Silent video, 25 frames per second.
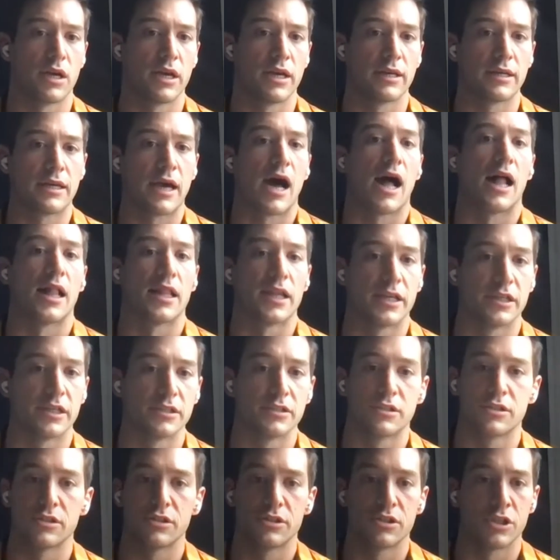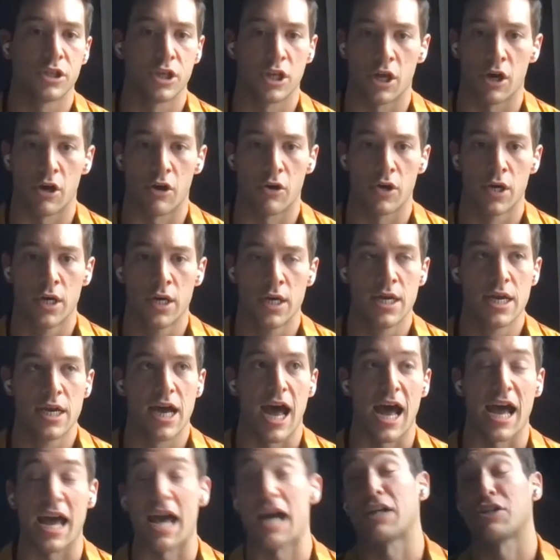in college. You know,
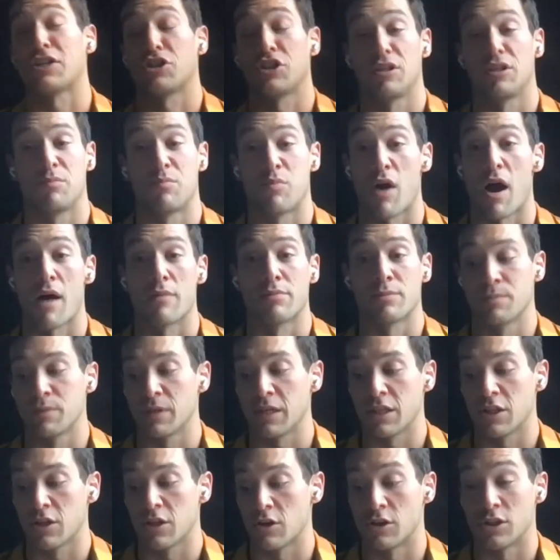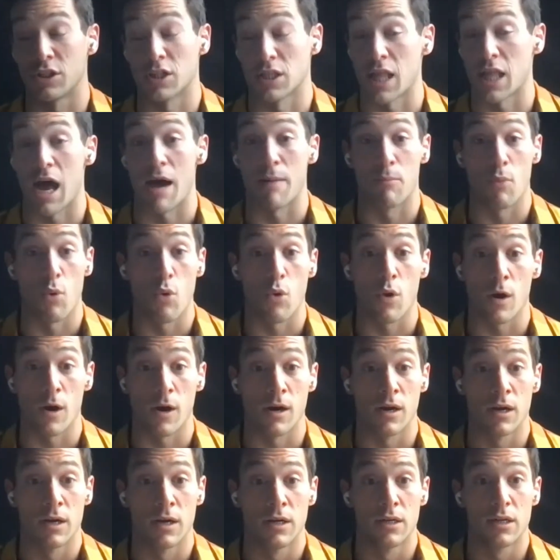I actually probably learned a lot
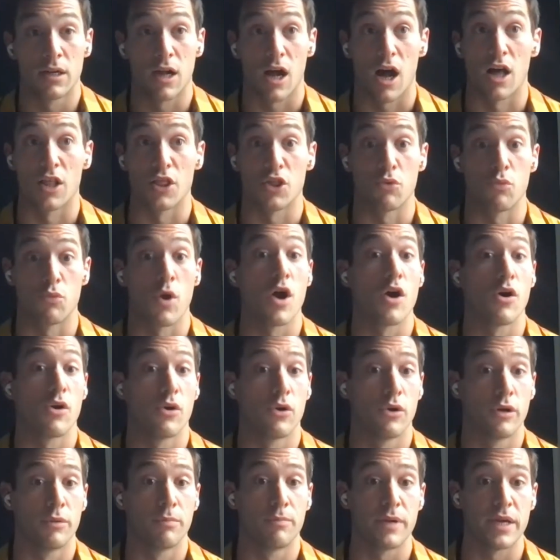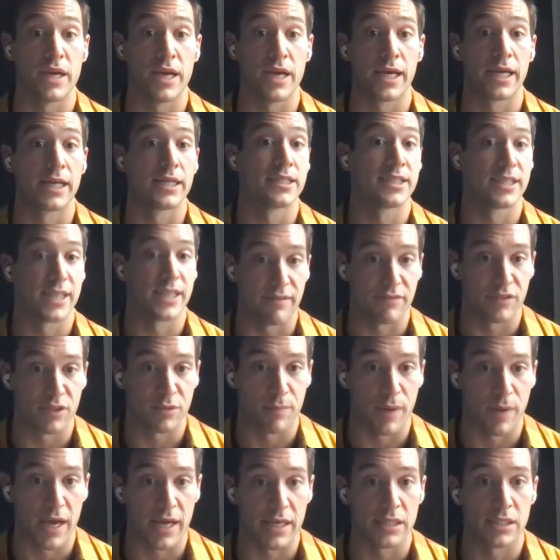more on the road, being in a safe
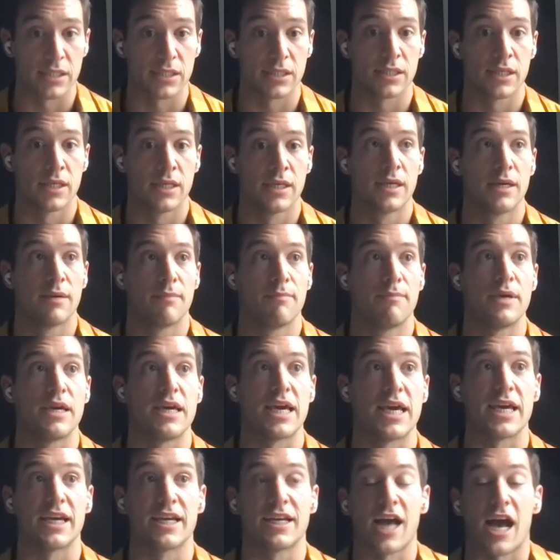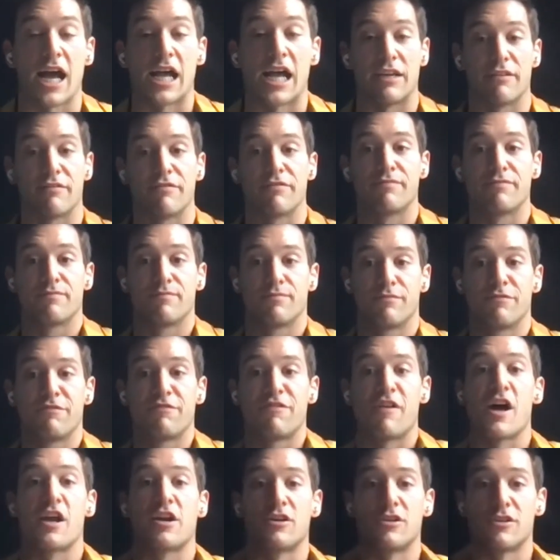space, being kind of
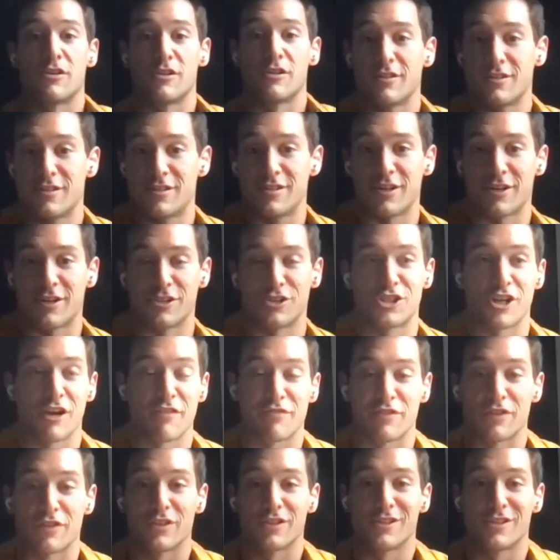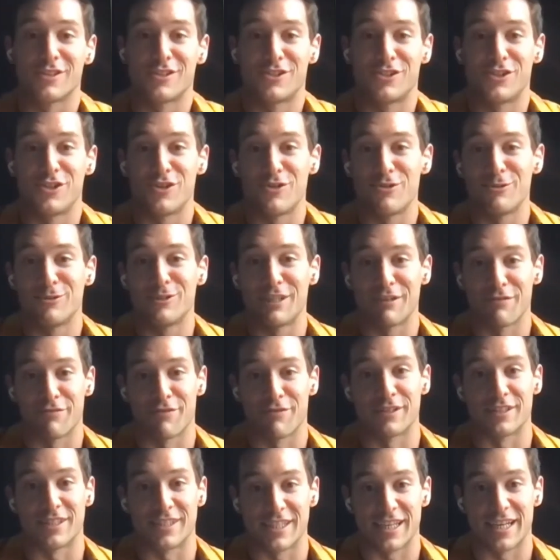funneled or shuffled to
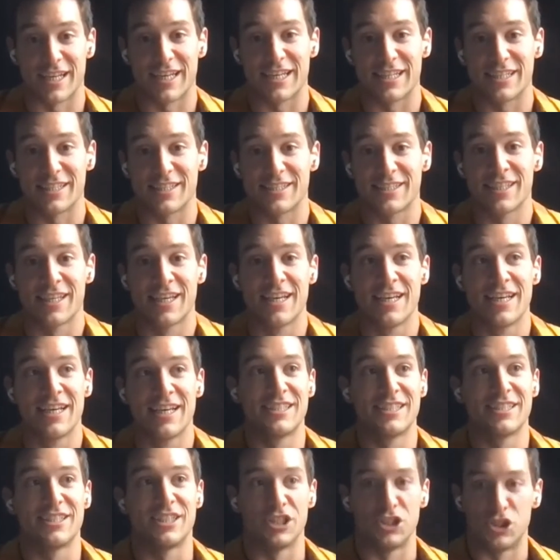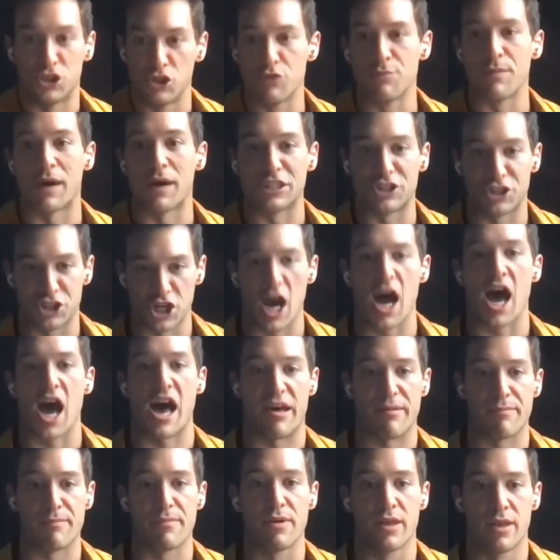different cities to do my
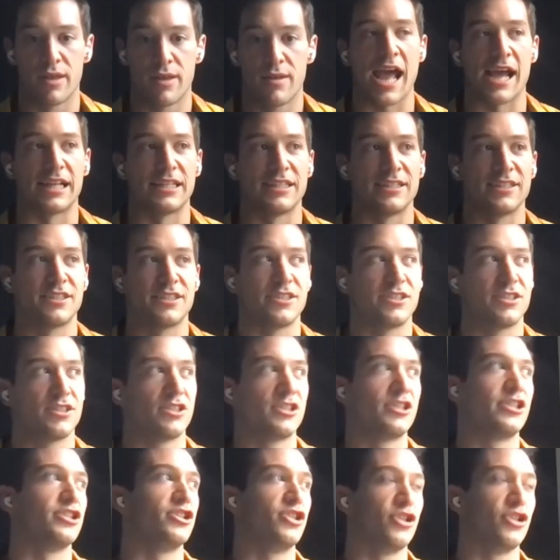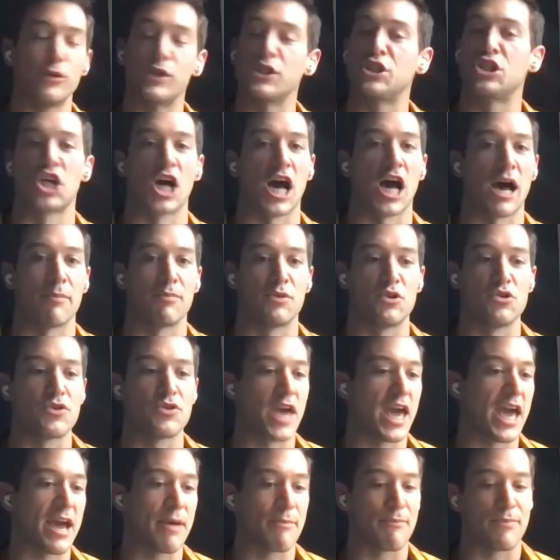job. And to do a job, you
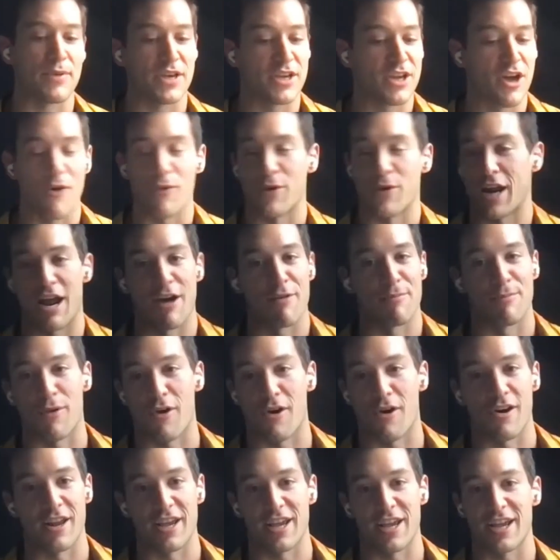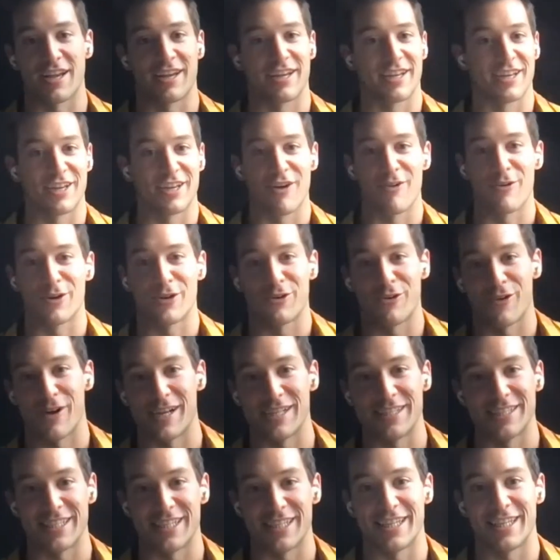can't be going out partying and going
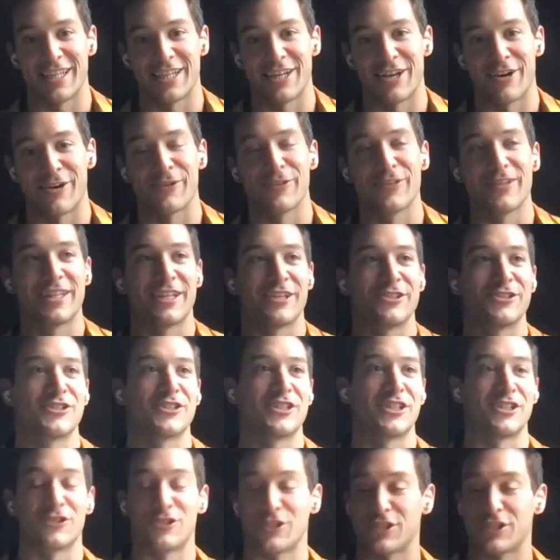crazy. You know, there's